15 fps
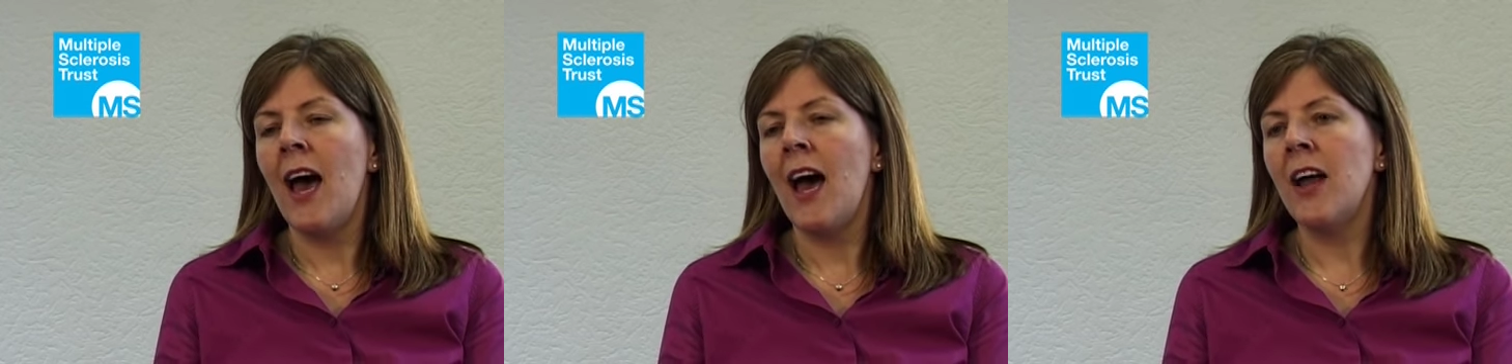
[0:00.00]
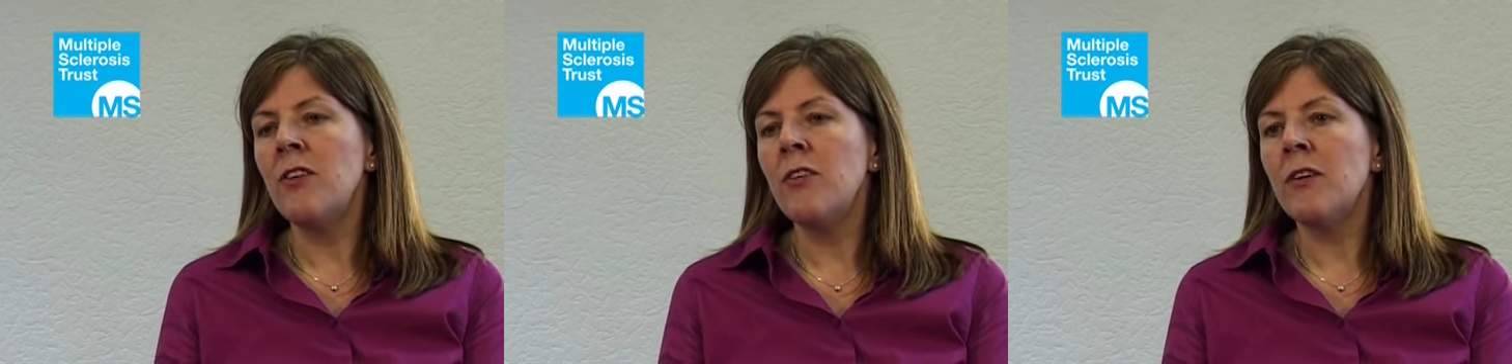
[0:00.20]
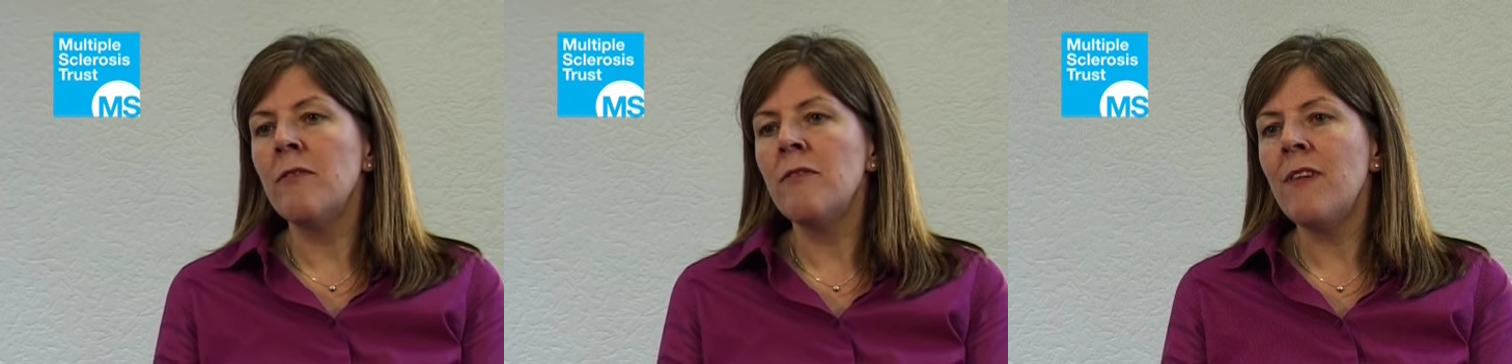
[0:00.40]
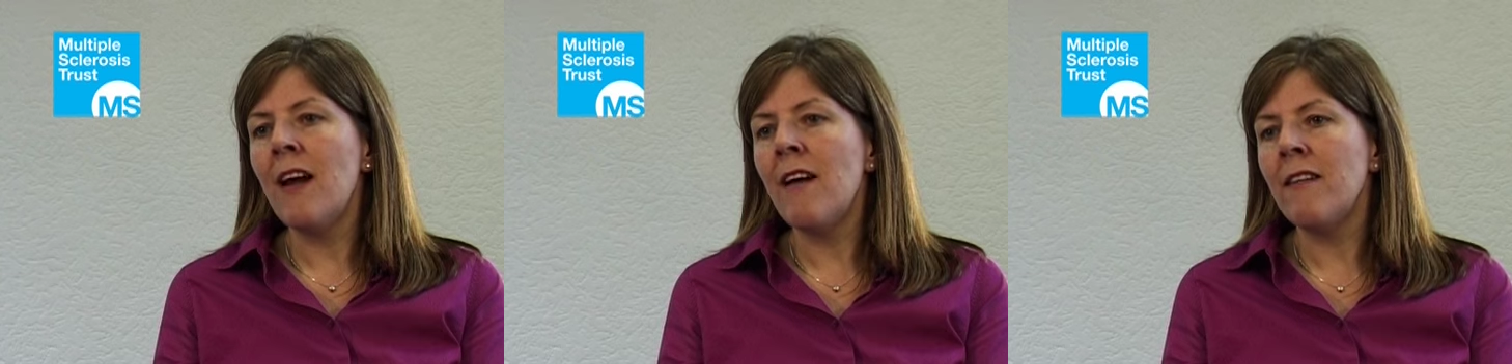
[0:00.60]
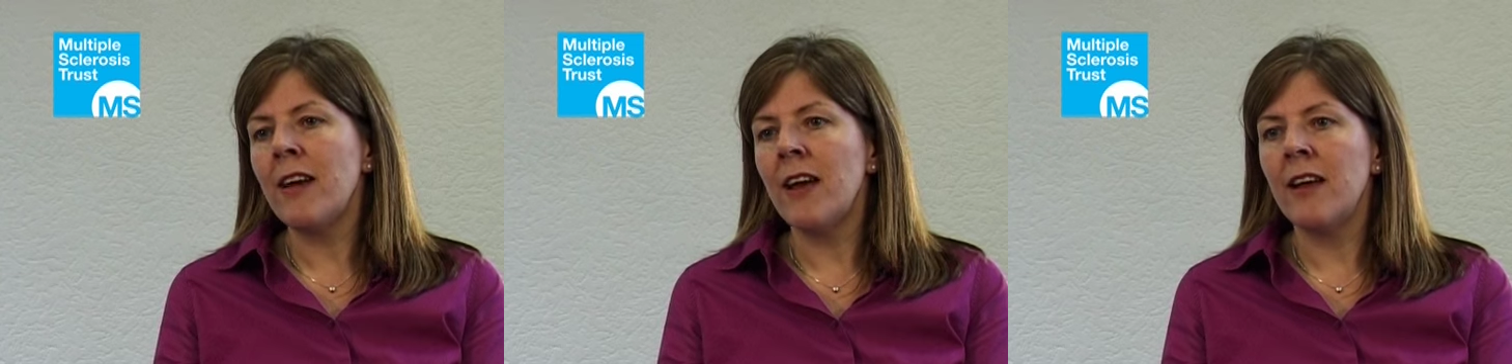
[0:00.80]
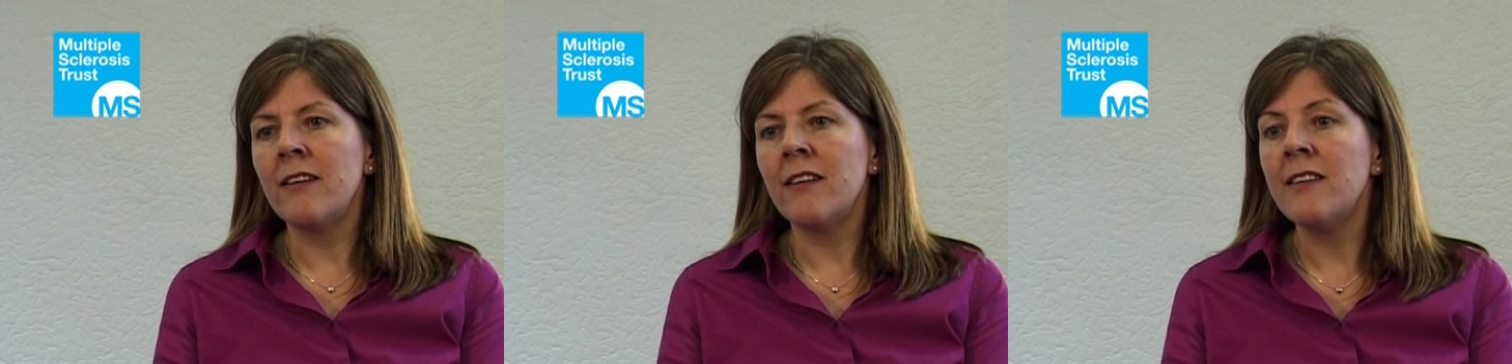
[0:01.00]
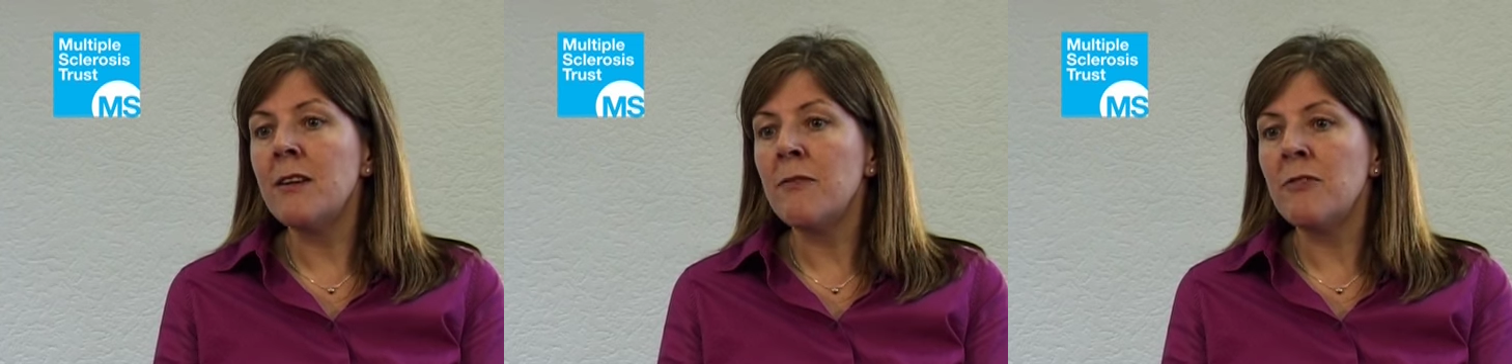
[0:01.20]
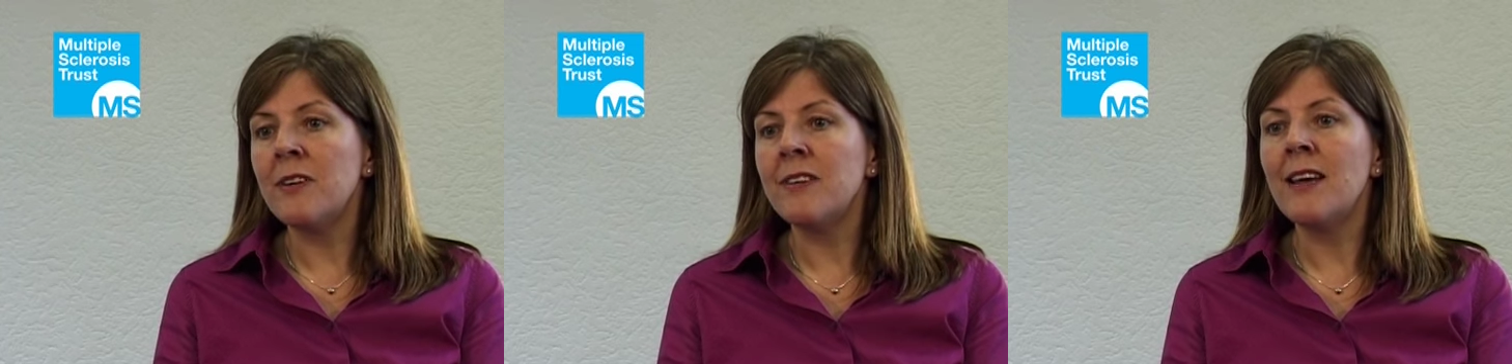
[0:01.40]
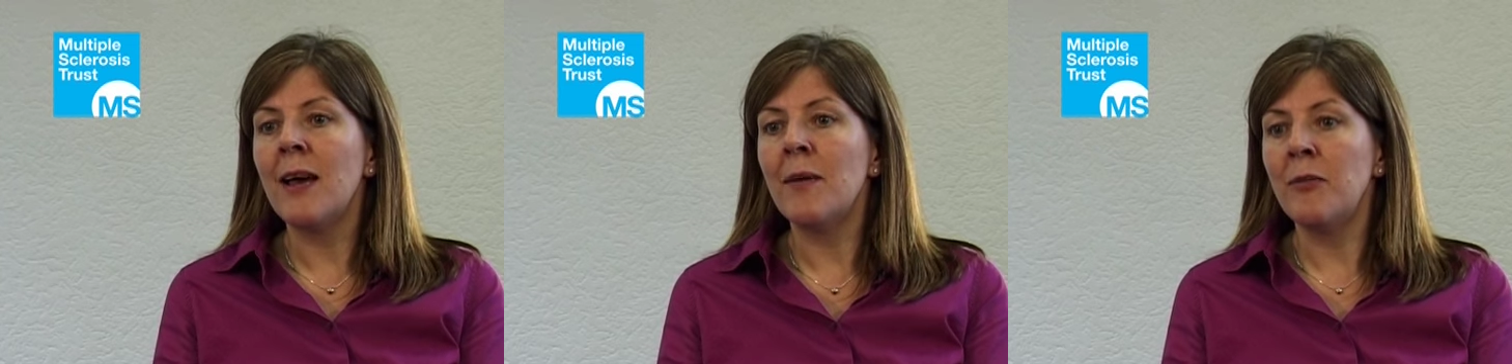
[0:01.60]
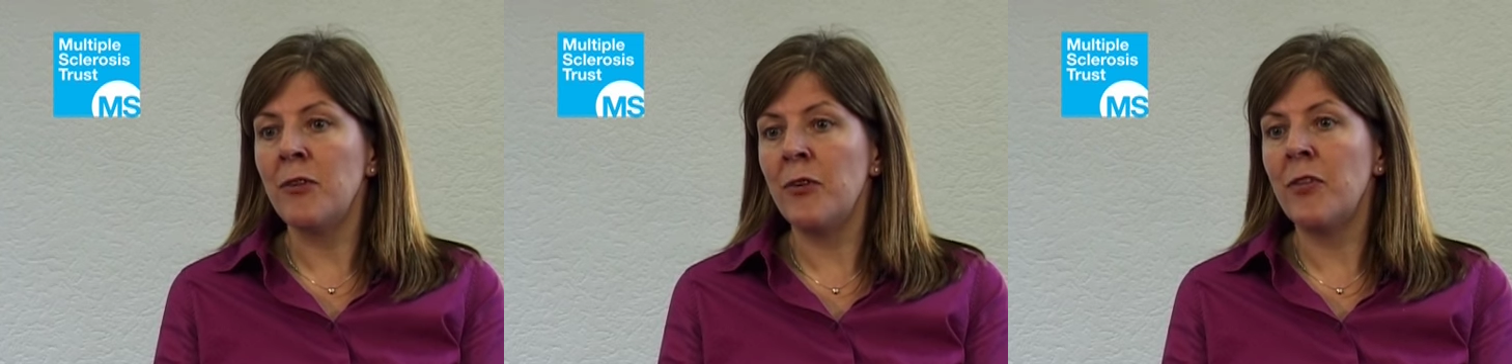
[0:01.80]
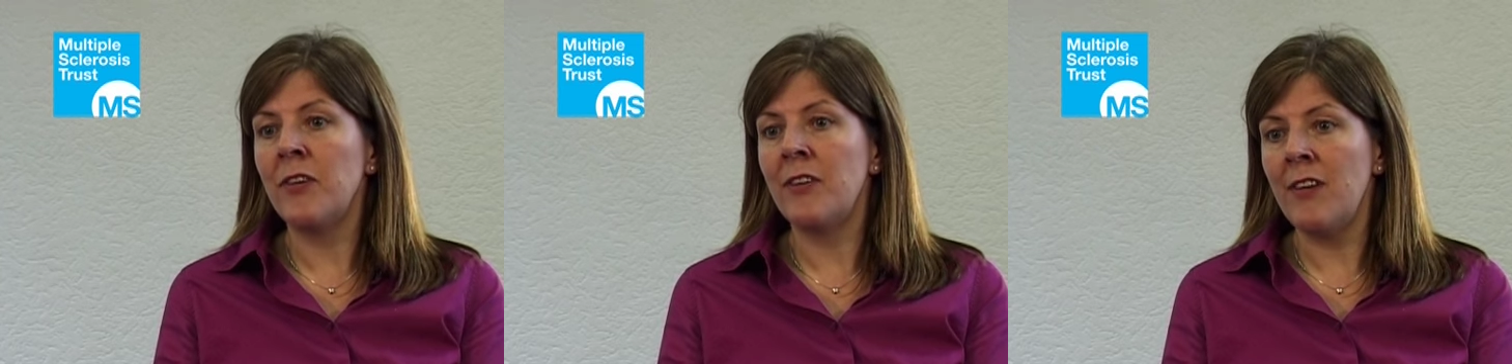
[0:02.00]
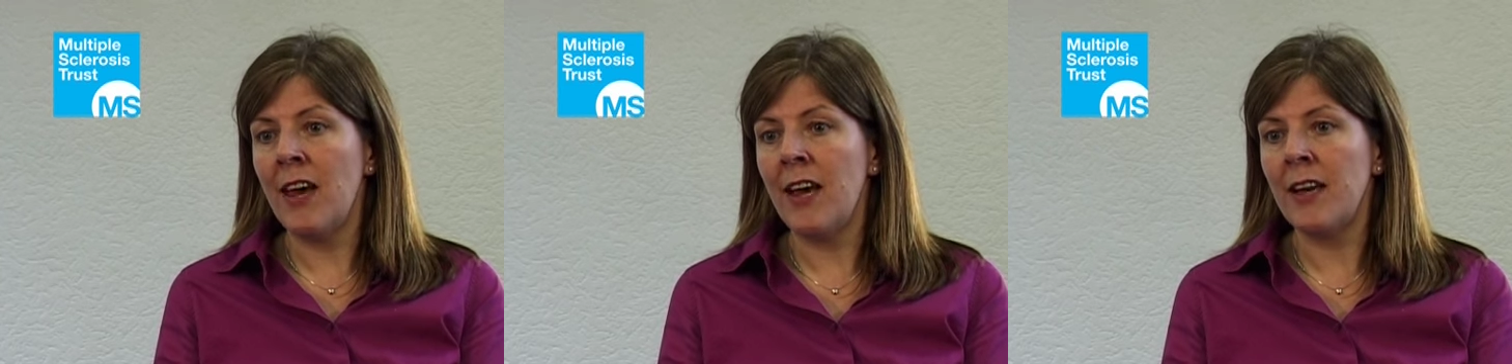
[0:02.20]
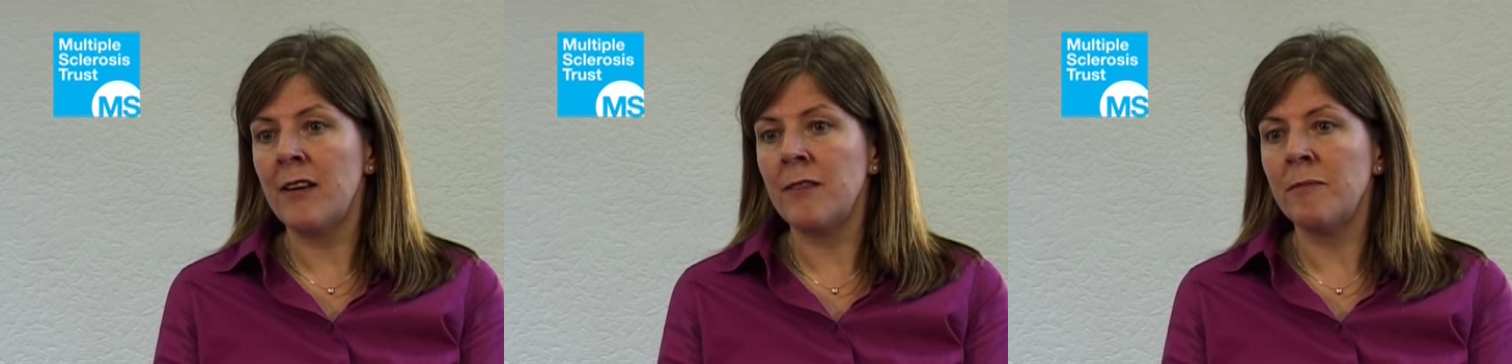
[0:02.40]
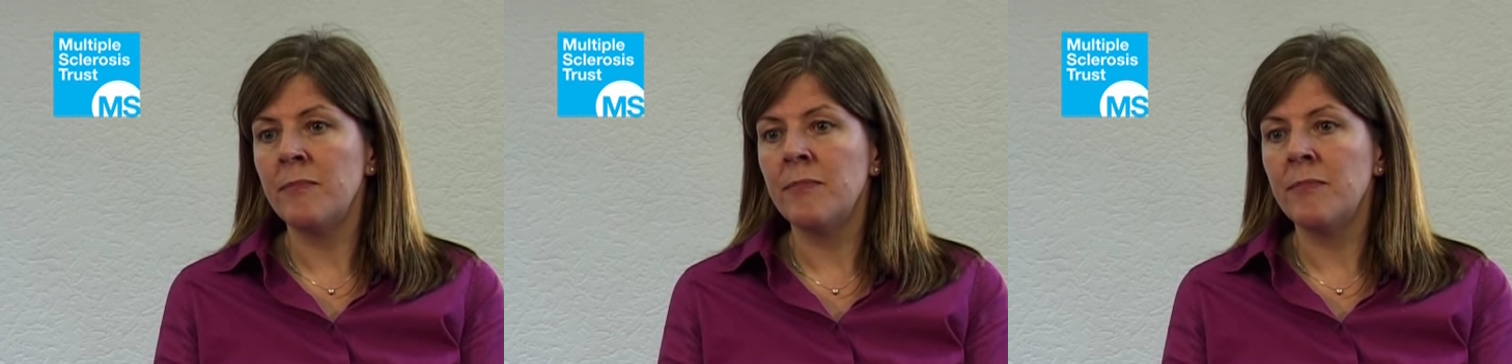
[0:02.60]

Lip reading: and you can vary it at different times through the day.